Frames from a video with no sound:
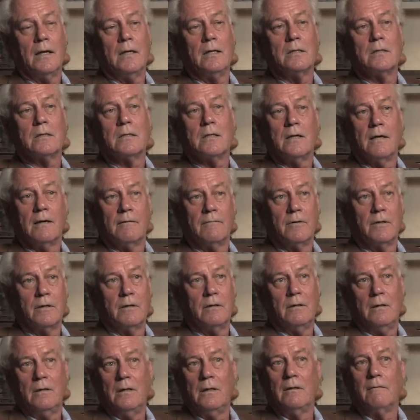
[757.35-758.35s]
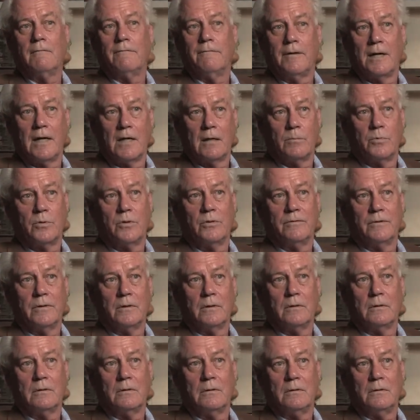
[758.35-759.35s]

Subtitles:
is covered in fireproofing.